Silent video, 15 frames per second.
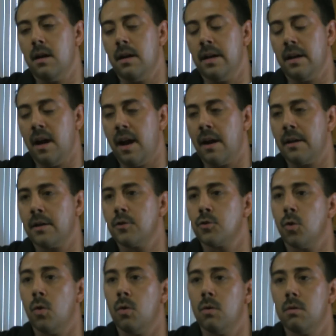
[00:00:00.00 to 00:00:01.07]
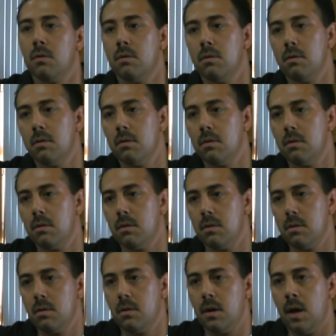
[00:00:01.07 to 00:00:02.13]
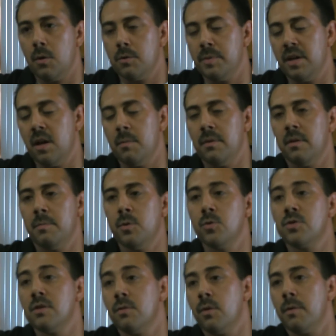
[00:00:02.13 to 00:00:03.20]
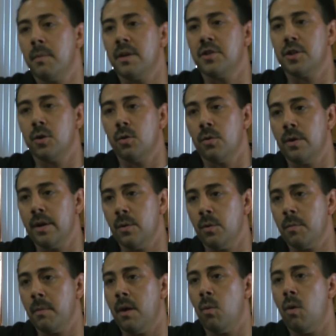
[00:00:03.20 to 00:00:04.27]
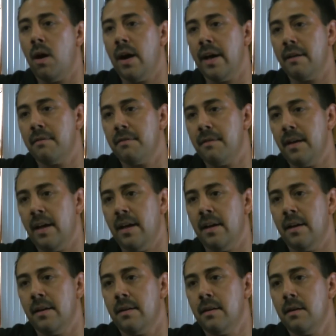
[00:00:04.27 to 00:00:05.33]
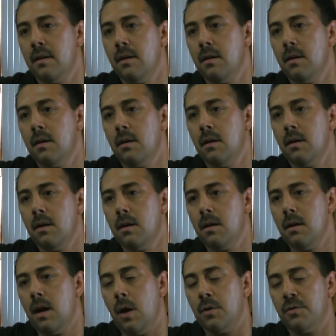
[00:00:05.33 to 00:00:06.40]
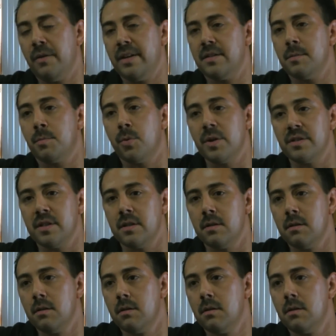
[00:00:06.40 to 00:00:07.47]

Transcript: I got out of control. I was becoming abusive with my children and with my wife, and I was facing prison,